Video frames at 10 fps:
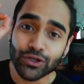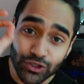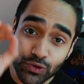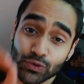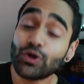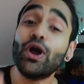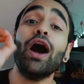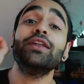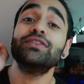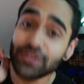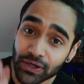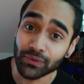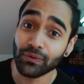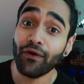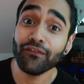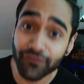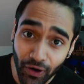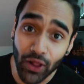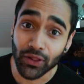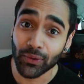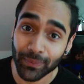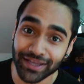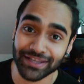You got to follow my